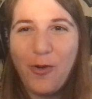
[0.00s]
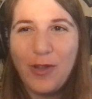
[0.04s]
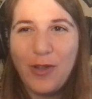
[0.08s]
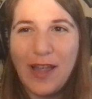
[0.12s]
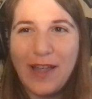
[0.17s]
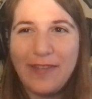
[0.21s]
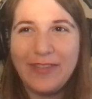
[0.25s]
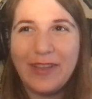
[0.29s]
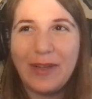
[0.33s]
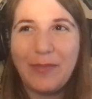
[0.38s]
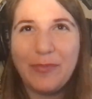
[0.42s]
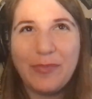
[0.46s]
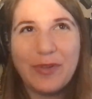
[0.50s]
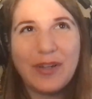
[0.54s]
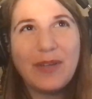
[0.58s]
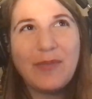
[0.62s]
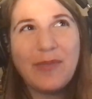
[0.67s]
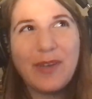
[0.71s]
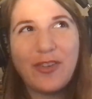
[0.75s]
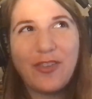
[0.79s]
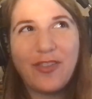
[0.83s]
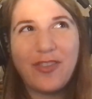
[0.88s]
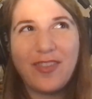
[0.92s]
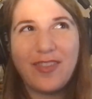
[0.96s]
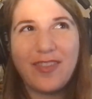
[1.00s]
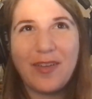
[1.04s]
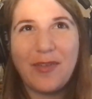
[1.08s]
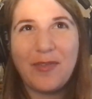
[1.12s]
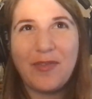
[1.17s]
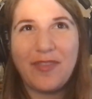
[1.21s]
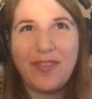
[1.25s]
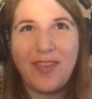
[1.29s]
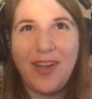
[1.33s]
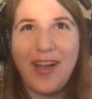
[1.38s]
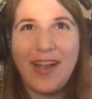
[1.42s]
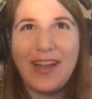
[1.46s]
life, like pretty much since I
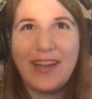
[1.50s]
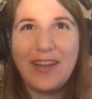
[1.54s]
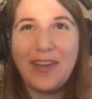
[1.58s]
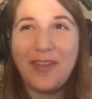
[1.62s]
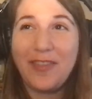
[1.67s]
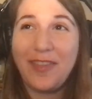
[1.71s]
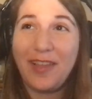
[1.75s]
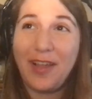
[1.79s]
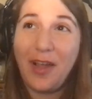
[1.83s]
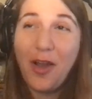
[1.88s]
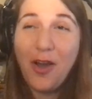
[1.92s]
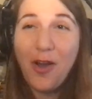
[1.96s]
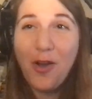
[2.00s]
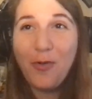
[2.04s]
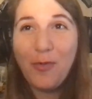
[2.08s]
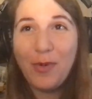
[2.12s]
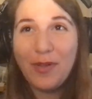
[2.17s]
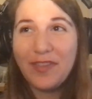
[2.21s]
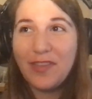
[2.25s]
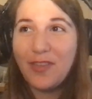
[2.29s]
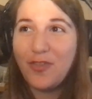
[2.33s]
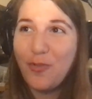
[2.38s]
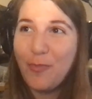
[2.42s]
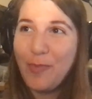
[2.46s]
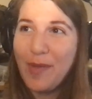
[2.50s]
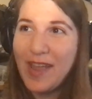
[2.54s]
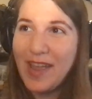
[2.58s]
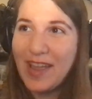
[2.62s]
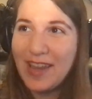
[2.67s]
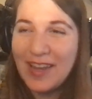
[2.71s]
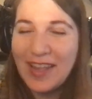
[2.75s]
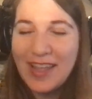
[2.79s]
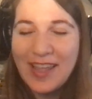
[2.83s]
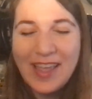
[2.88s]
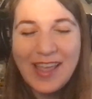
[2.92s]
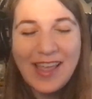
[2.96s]
was 9, and I was like, oh, what's a
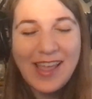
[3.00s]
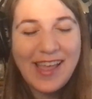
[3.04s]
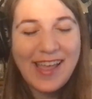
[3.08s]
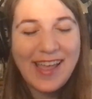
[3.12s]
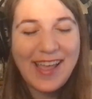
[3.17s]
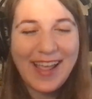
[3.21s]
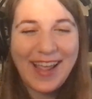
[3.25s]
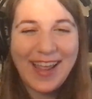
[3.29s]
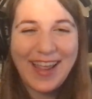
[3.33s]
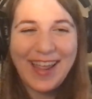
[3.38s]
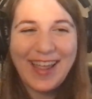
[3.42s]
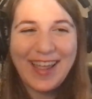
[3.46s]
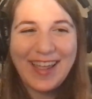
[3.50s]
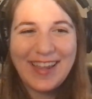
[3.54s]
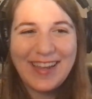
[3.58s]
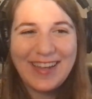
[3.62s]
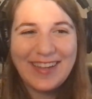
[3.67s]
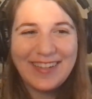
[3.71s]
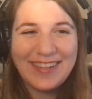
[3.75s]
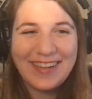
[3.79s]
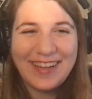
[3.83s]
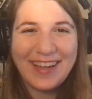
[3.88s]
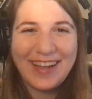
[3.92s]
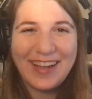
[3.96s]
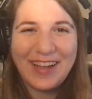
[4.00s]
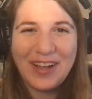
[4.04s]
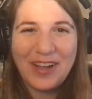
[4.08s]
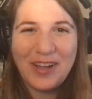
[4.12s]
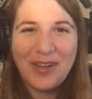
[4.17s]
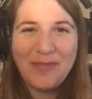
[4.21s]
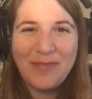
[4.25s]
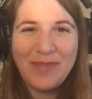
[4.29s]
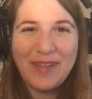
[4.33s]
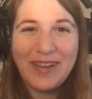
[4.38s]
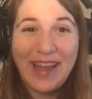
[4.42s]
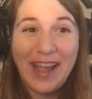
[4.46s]
Japan? And
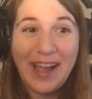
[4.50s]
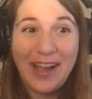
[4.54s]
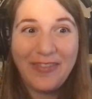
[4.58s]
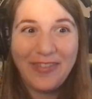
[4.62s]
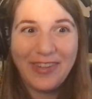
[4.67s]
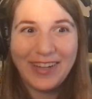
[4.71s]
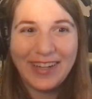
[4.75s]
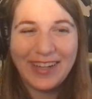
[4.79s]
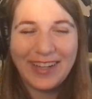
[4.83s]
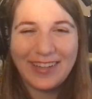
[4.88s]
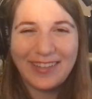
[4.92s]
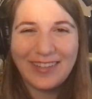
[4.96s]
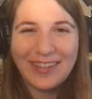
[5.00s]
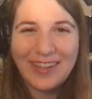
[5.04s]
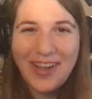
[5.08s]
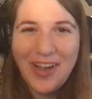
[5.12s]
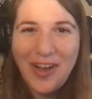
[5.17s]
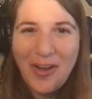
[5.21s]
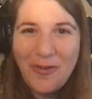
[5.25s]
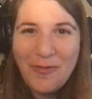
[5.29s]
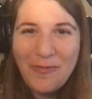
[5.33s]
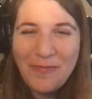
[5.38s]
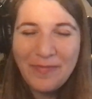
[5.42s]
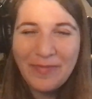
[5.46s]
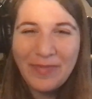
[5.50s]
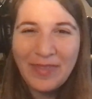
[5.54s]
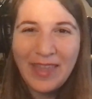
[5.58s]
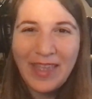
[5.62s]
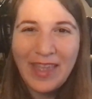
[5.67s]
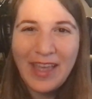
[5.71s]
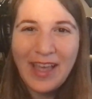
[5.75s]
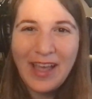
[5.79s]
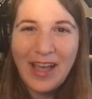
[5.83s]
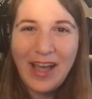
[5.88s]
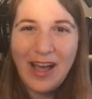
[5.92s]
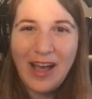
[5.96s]
now I finally got to go.
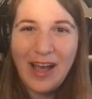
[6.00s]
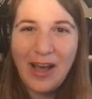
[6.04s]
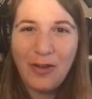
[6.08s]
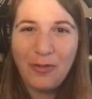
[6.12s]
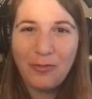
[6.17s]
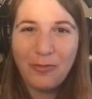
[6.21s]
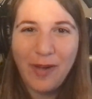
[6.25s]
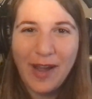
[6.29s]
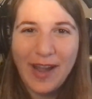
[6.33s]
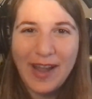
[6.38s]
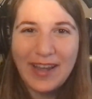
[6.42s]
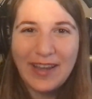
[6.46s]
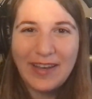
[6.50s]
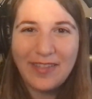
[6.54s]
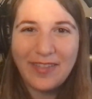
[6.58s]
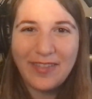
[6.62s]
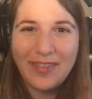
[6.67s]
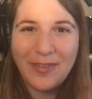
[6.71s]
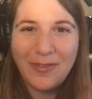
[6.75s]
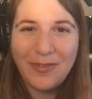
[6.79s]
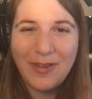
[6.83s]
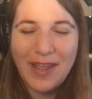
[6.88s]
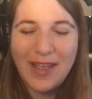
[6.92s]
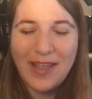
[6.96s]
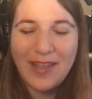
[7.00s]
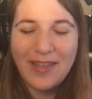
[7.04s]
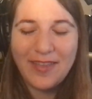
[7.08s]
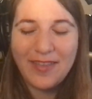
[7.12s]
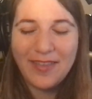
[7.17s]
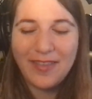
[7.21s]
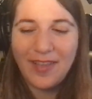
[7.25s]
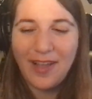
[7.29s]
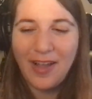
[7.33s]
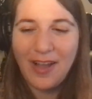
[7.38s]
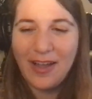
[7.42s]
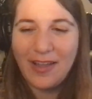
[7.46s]
Right as soon
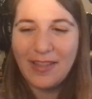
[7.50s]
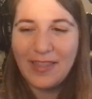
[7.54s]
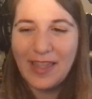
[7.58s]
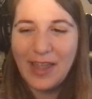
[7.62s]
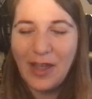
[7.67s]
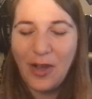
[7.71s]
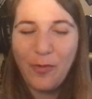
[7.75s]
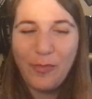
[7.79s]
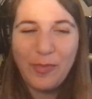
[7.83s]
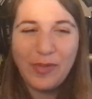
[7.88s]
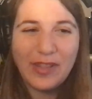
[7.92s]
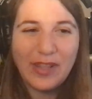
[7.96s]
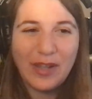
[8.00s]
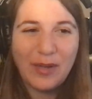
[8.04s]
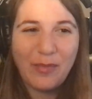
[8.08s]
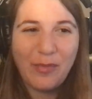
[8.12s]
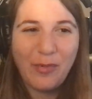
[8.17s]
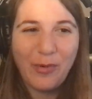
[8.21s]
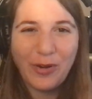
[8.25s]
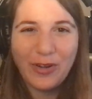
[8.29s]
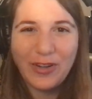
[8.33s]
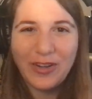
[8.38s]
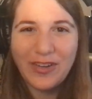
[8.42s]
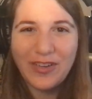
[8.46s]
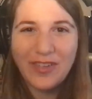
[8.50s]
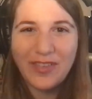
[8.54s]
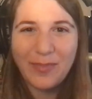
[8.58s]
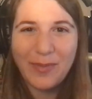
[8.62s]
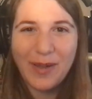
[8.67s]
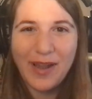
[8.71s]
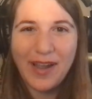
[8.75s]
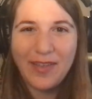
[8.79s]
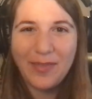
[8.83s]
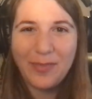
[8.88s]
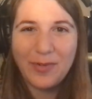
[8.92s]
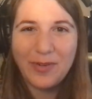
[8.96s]
as they opened their borders,
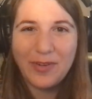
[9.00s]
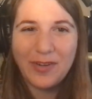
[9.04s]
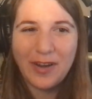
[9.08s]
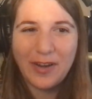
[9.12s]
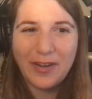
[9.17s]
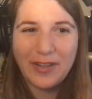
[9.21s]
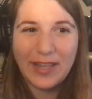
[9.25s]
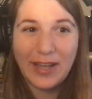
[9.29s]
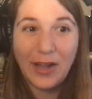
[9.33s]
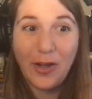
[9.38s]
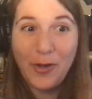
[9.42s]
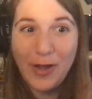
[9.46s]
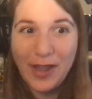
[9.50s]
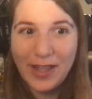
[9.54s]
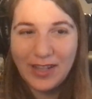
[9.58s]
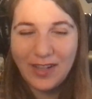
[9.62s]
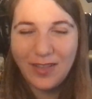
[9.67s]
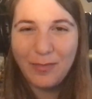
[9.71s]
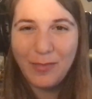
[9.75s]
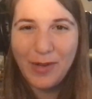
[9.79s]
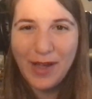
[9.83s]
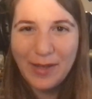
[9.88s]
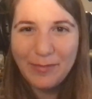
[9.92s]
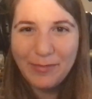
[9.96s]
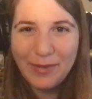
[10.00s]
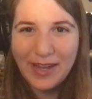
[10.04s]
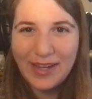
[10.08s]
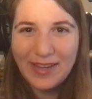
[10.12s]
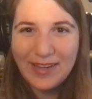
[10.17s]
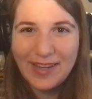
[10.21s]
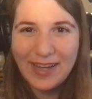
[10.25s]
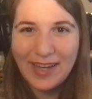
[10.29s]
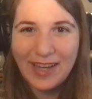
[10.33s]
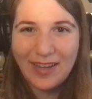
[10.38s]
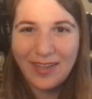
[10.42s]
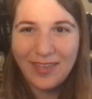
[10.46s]
my husband and I are like, okay, let's buy
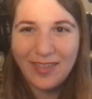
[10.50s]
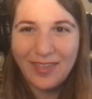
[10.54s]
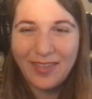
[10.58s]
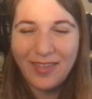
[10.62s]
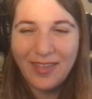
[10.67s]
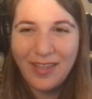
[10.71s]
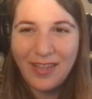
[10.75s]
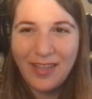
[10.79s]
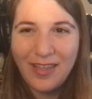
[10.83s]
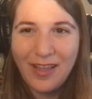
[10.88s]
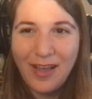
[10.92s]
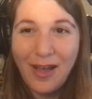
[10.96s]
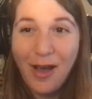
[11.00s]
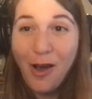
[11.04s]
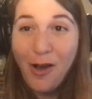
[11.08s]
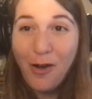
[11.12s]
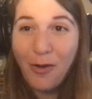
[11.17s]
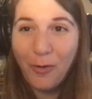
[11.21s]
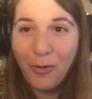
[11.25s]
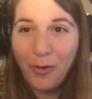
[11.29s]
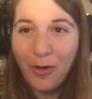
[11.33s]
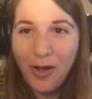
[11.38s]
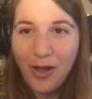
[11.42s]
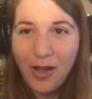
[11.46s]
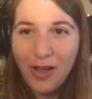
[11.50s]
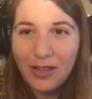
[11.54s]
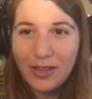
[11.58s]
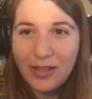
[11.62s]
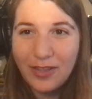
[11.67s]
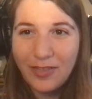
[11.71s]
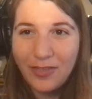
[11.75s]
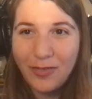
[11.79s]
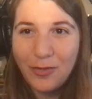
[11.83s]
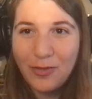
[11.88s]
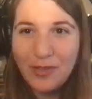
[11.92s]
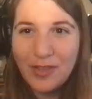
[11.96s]
plane tickets. Oh,
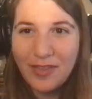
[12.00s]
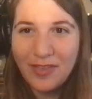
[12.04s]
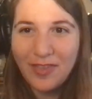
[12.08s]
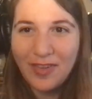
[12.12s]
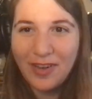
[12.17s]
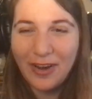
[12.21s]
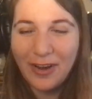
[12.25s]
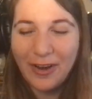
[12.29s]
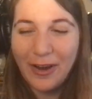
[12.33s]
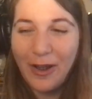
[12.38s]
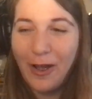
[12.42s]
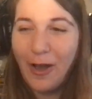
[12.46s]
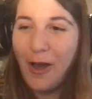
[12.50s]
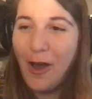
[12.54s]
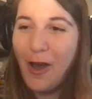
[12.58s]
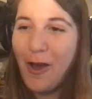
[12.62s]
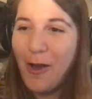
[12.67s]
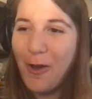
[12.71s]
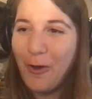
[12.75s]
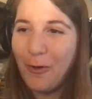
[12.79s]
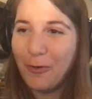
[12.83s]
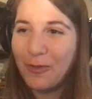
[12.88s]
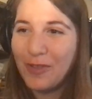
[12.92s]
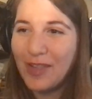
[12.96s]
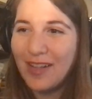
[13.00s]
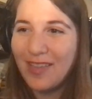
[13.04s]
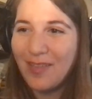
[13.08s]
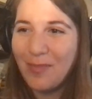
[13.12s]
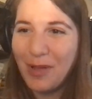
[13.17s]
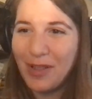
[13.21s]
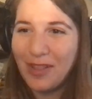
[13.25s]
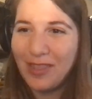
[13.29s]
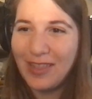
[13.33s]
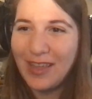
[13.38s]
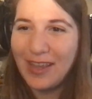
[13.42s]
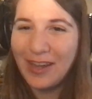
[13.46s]
let's do it this year. Oh, that's a
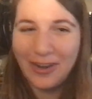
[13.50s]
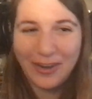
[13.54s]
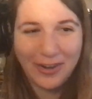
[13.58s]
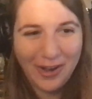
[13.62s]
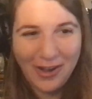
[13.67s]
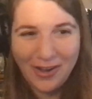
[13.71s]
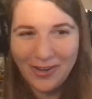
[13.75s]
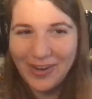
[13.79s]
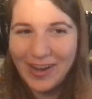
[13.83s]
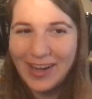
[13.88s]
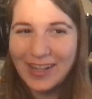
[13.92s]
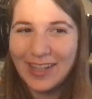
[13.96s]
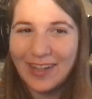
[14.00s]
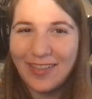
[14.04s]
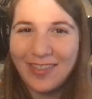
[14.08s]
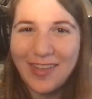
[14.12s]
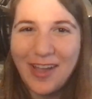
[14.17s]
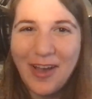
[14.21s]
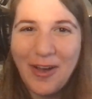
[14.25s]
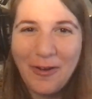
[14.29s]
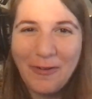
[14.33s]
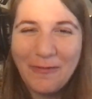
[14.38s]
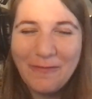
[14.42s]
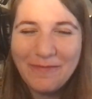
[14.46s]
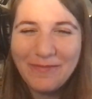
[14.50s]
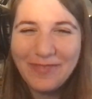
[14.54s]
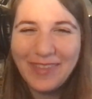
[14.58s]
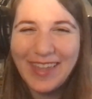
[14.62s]
month later. All right, let's go.